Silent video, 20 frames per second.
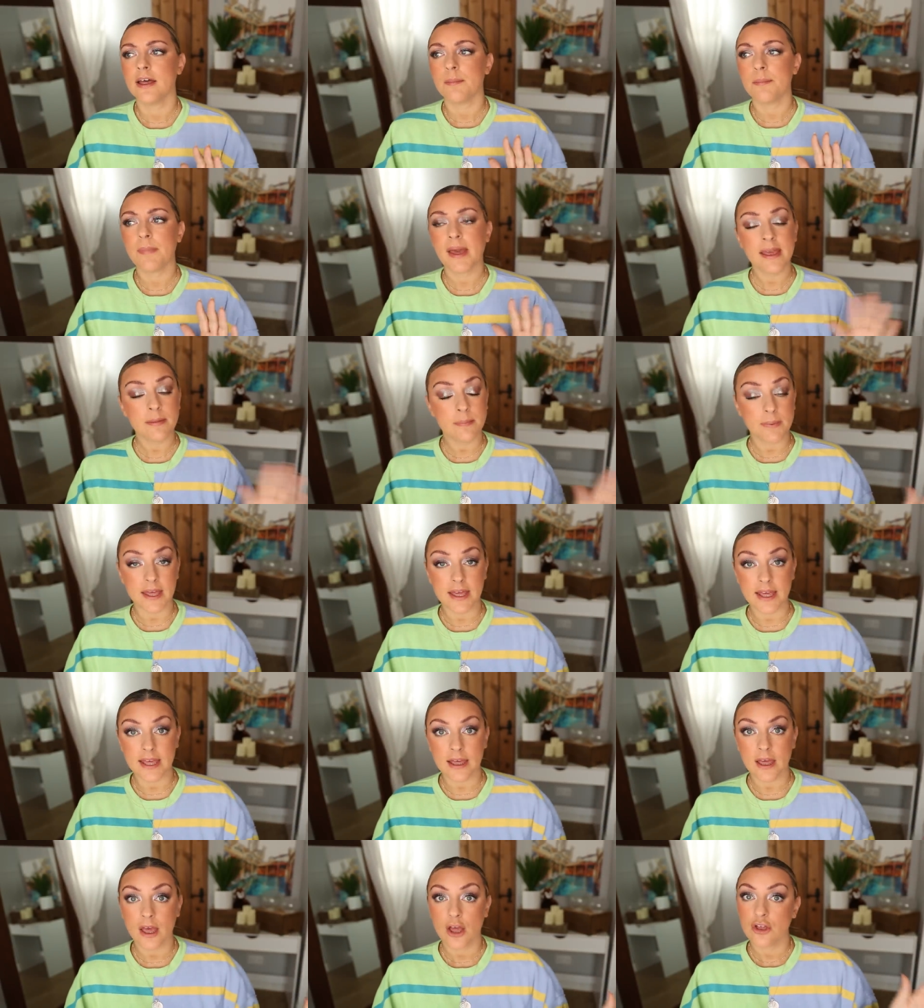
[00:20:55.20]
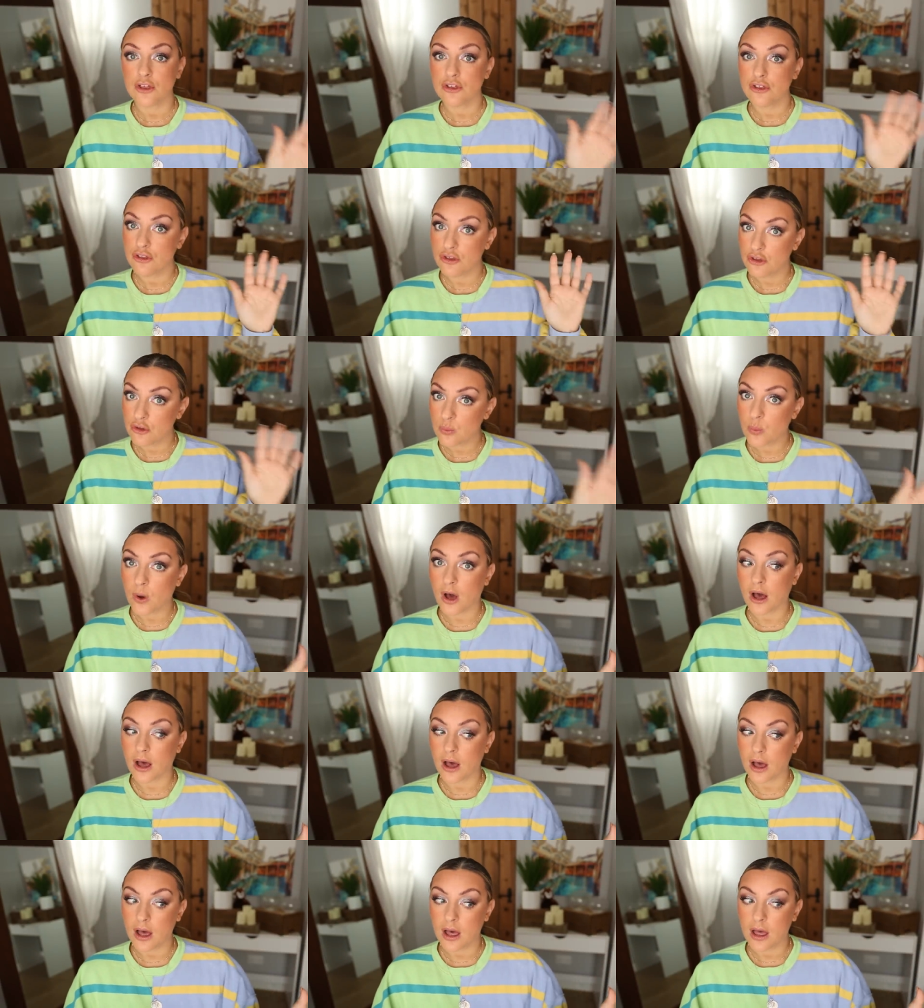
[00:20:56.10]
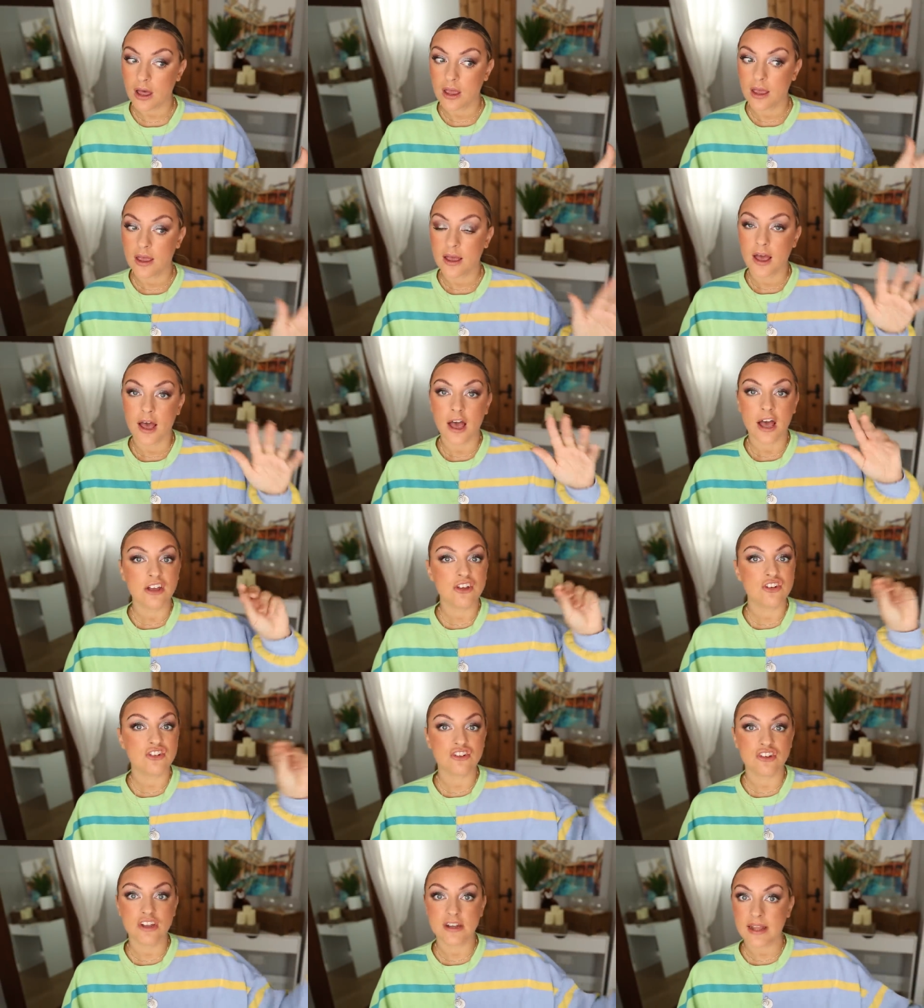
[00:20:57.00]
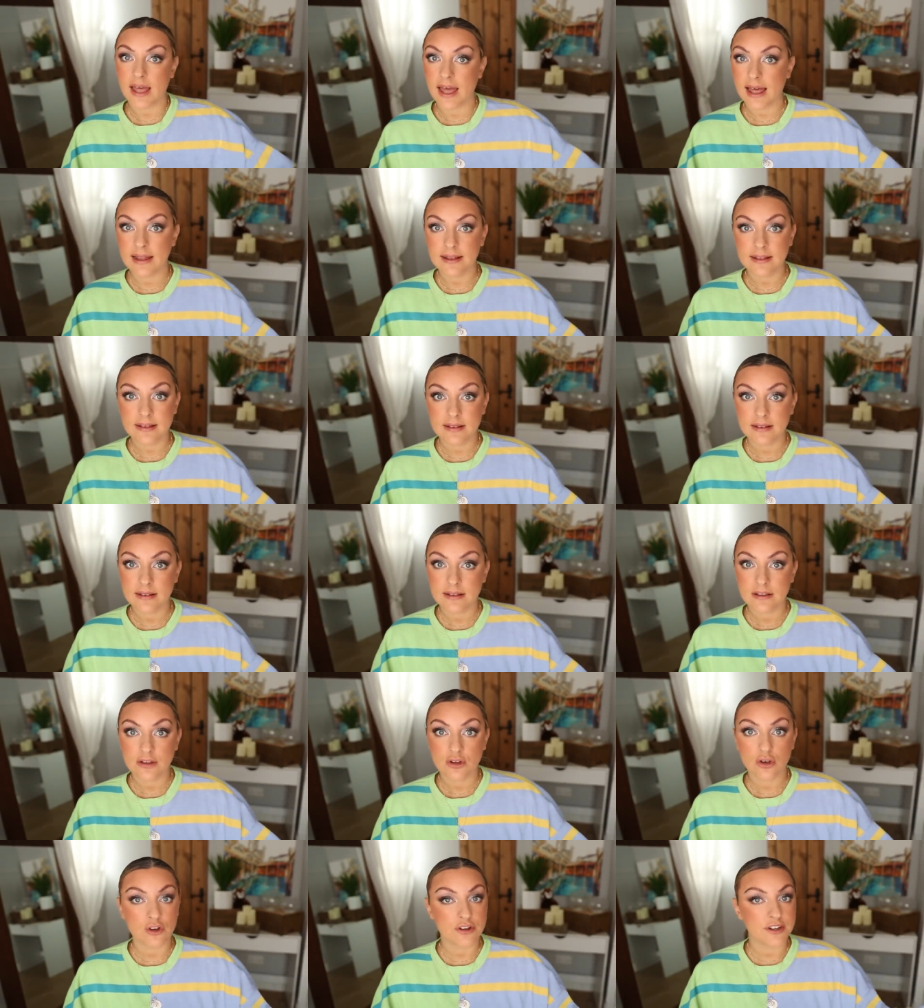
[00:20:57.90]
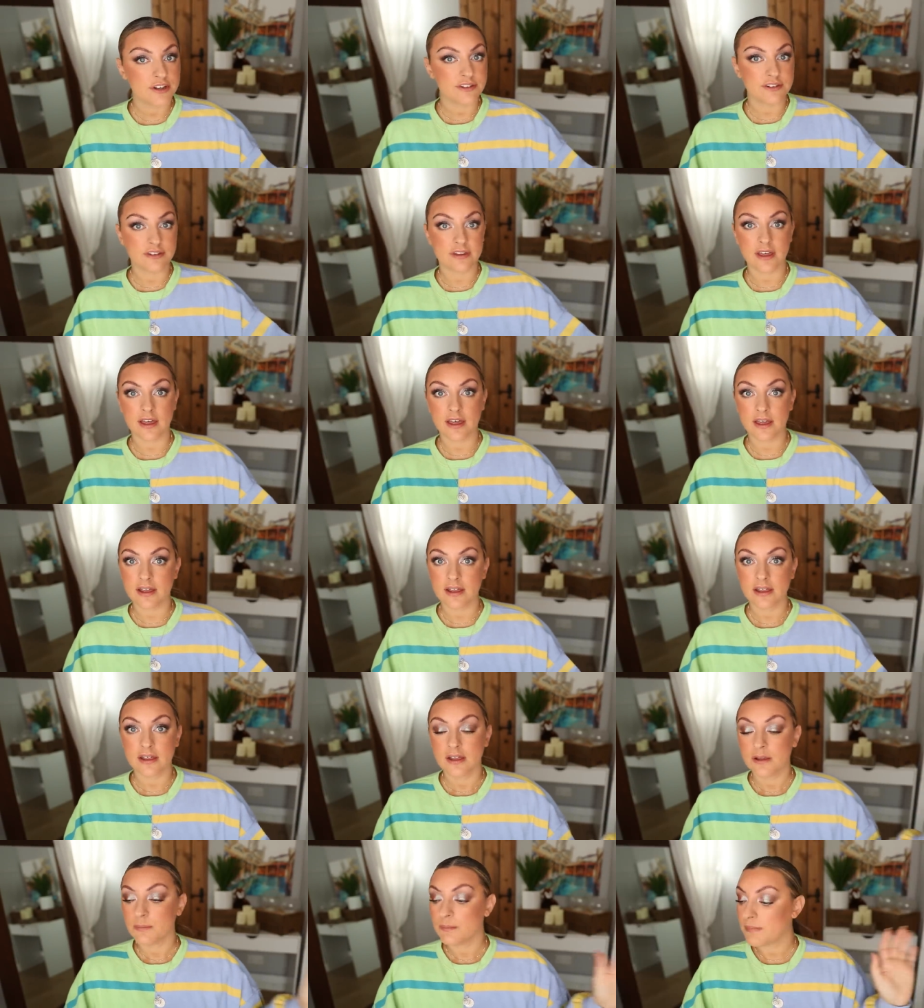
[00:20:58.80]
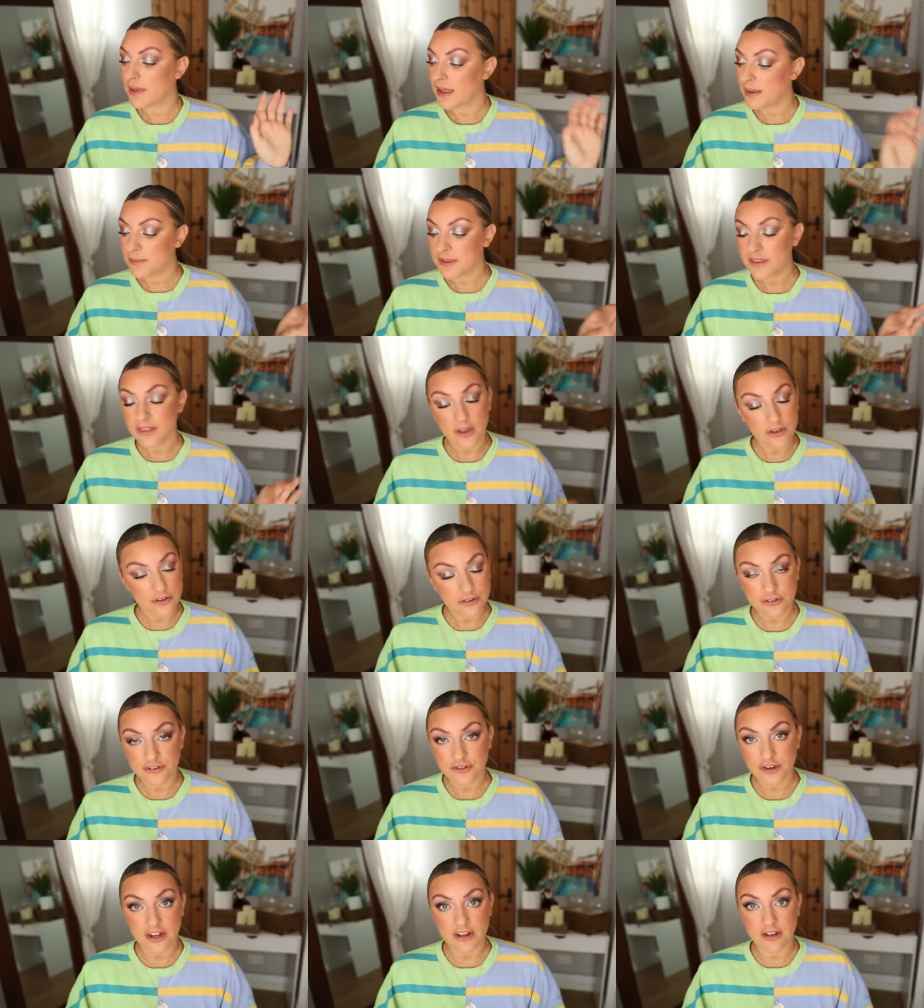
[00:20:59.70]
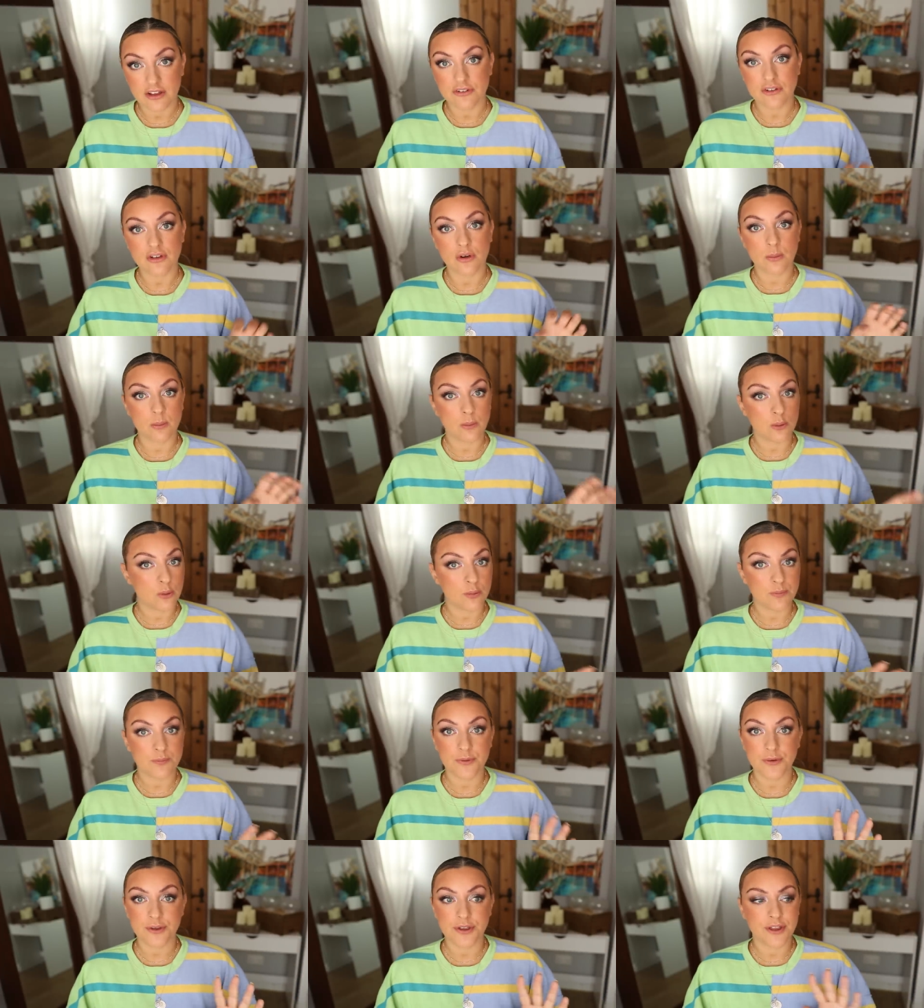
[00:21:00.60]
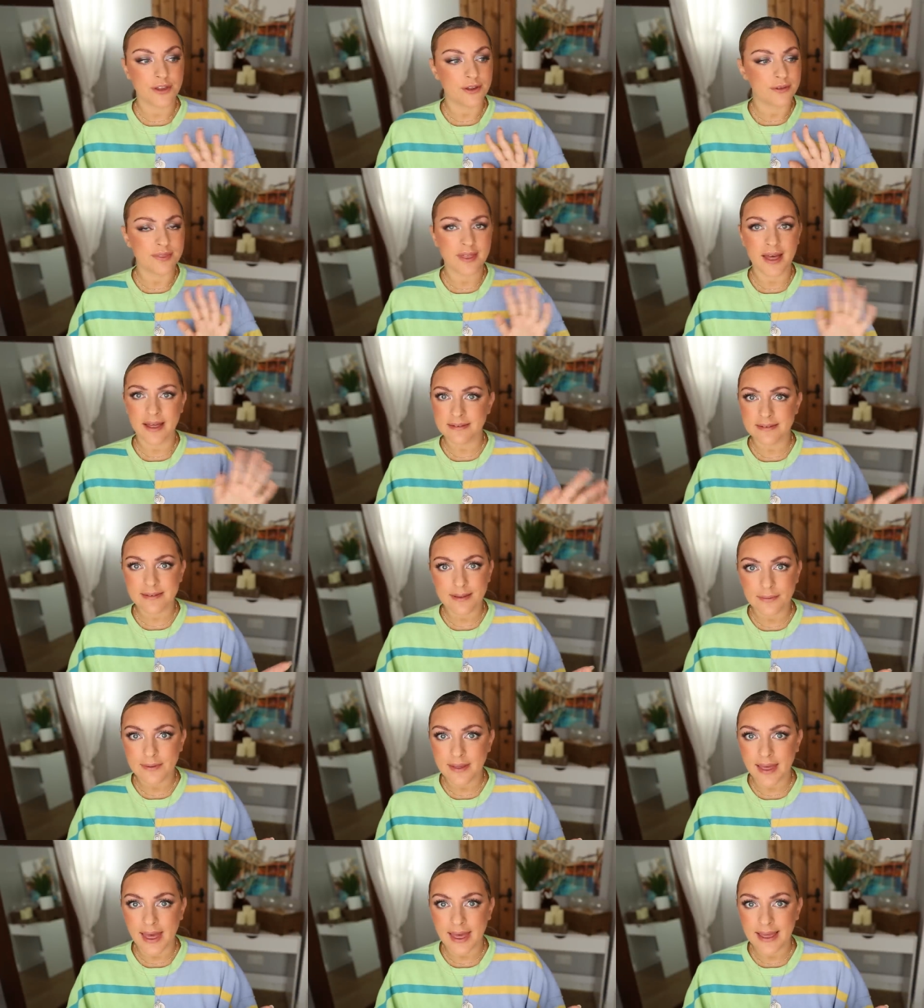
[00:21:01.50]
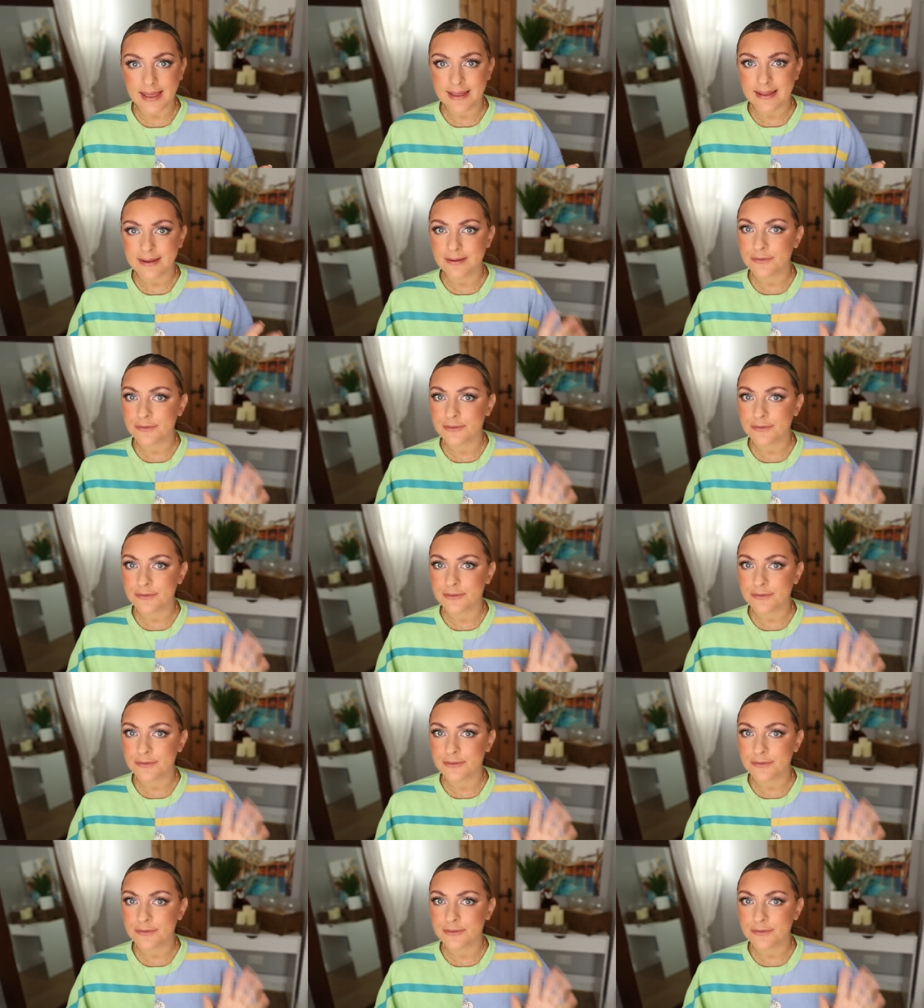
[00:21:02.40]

Maybe you are a Chanel connoisseur, maybe those shadows are more for you. That's okay.